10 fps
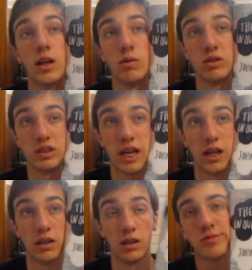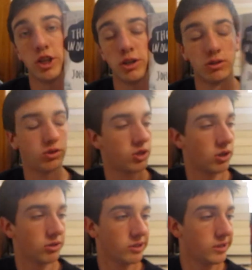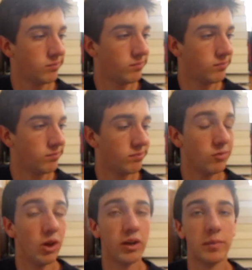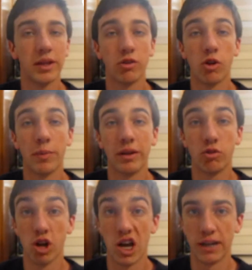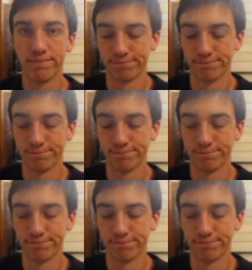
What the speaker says: It was sad. Kudos, John Green. Way to make grown men cry.